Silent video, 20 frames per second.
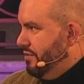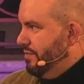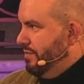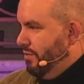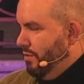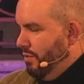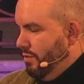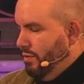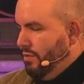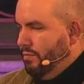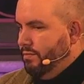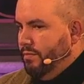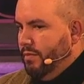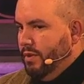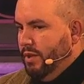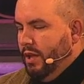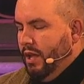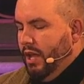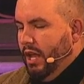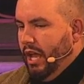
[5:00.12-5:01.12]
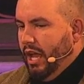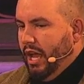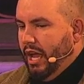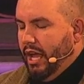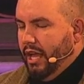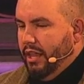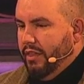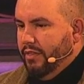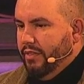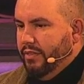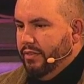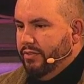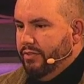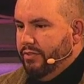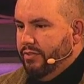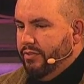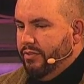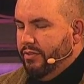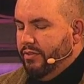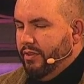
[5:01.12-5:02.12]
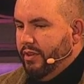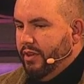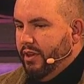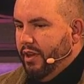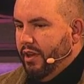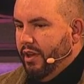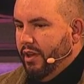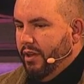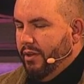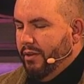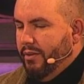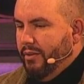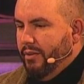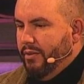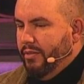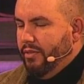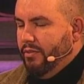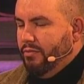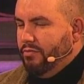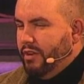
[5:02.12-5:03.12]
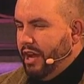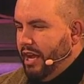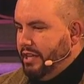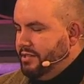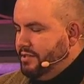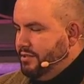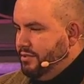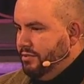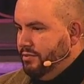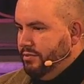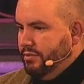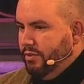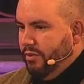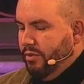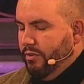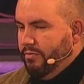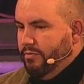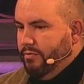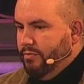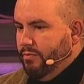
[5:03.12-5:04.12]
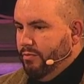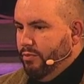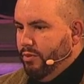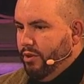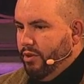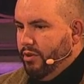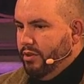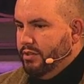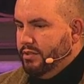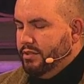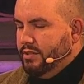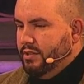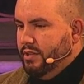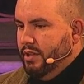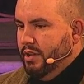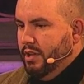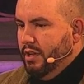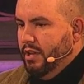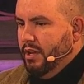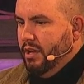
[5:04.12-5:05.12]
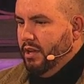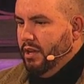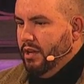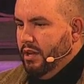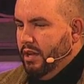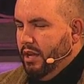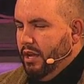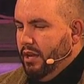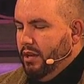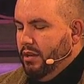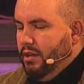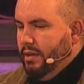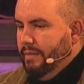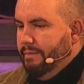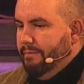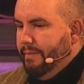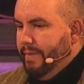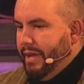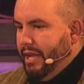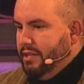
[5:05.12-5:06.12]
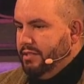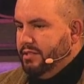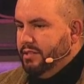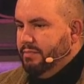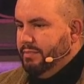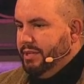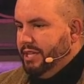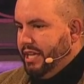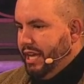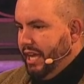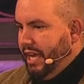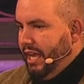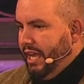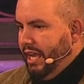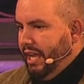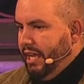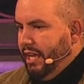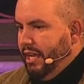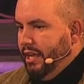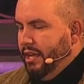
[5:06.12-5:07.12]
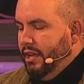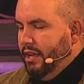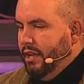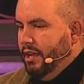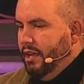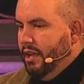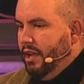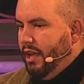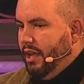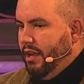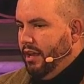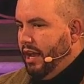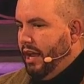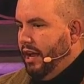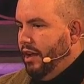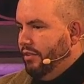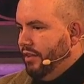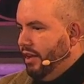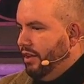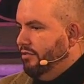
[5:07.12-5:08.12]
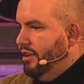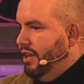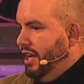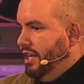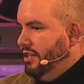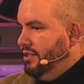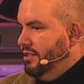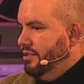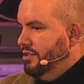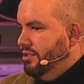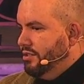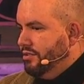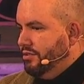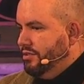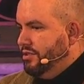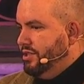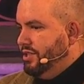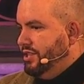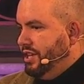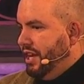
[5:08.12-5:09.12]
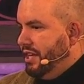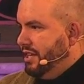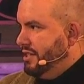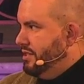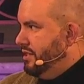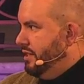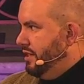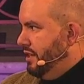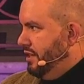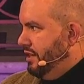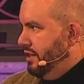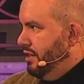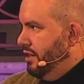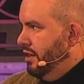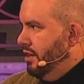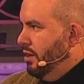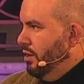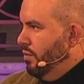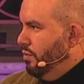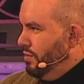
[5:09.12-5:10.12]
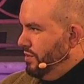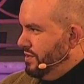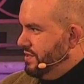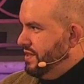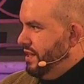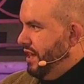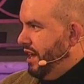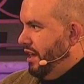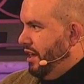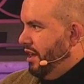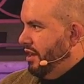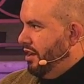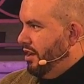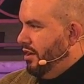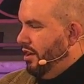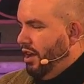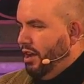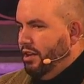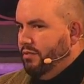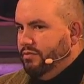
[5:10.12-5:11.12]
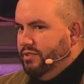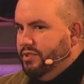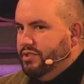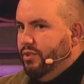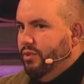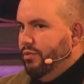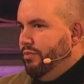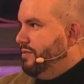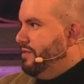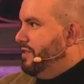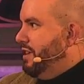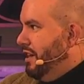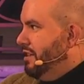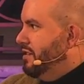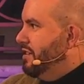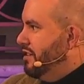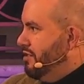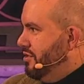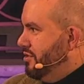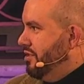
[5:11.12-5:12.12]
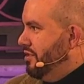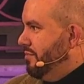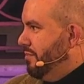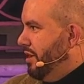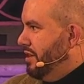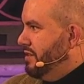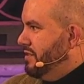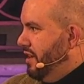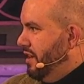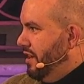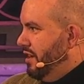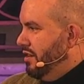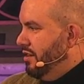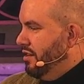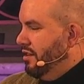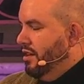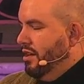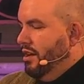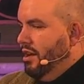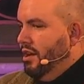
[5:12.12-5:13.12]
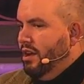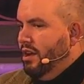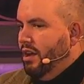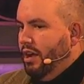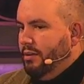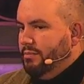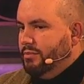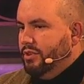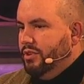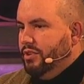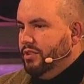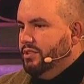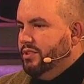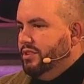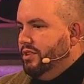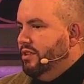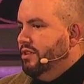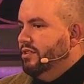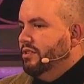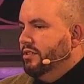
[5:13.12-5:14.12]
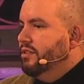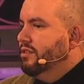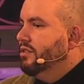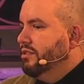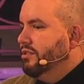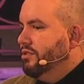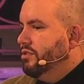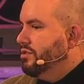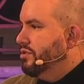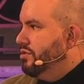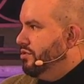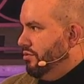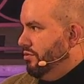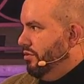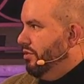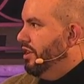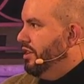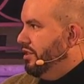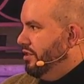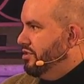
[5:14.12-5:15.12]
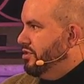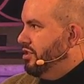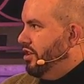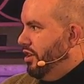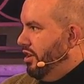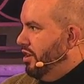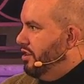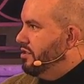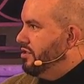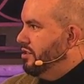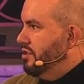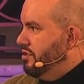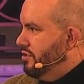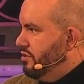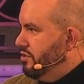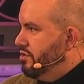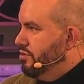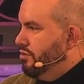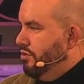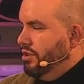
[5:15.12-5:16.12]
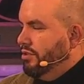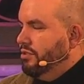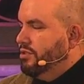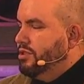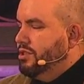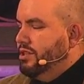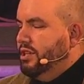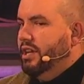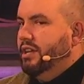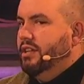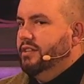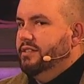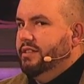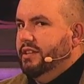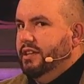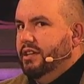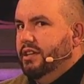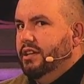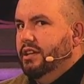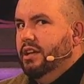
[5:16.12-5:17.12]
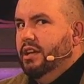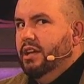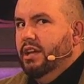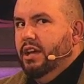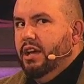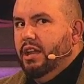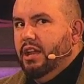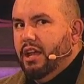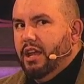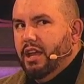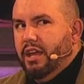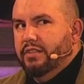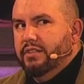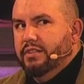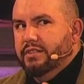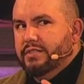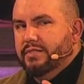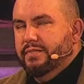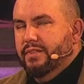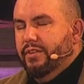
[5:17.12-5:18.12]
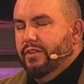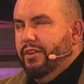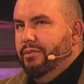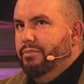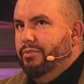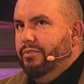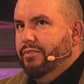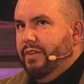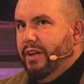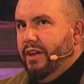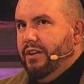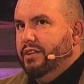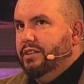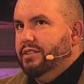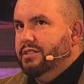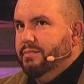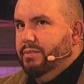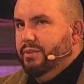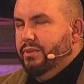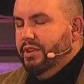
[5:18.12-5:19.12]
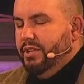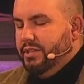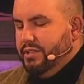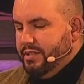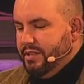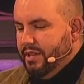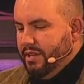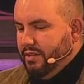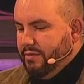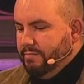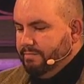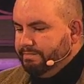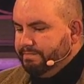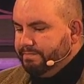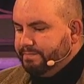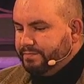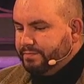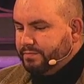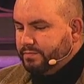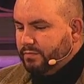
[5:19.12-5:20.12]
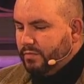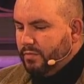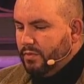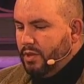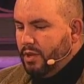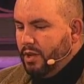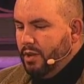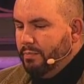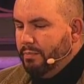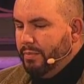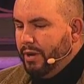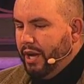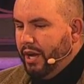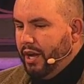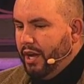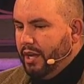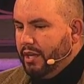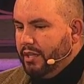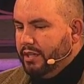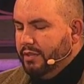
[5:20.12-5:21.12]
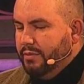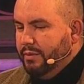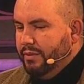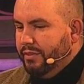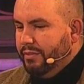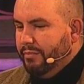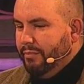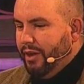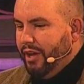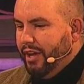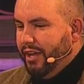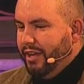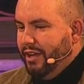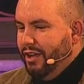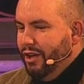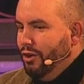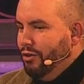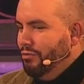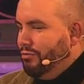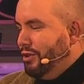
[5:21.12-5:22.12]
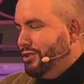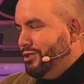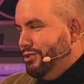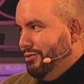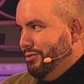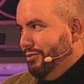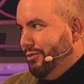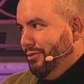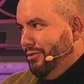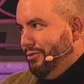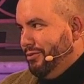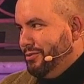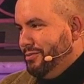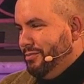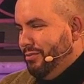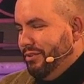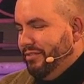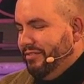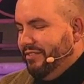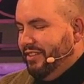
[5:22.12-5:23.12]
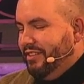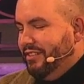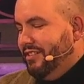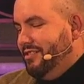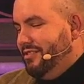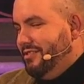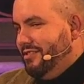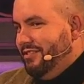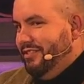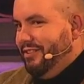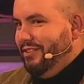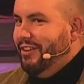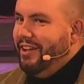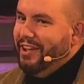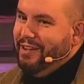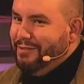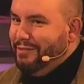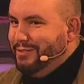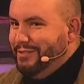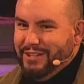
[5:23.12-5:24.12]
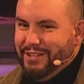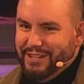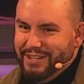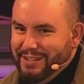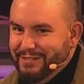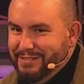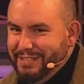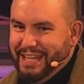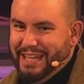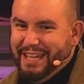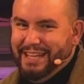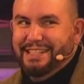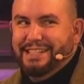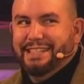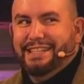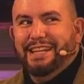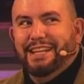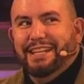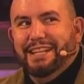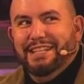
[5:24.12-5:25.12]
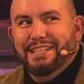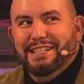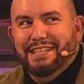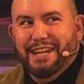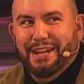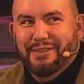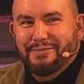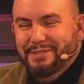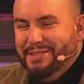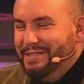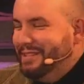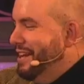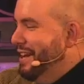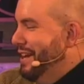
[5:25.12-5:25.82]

to form yeah. and uh, the wrestle of what it meant to be gay and how that related to christianity was there and i resolved that tension by saying i'm going to destroy the church and yep. destroy christianity and i had this very profound experience in a park with my Russian Orthodox boyfriend because you know I have alternative taste, and his name was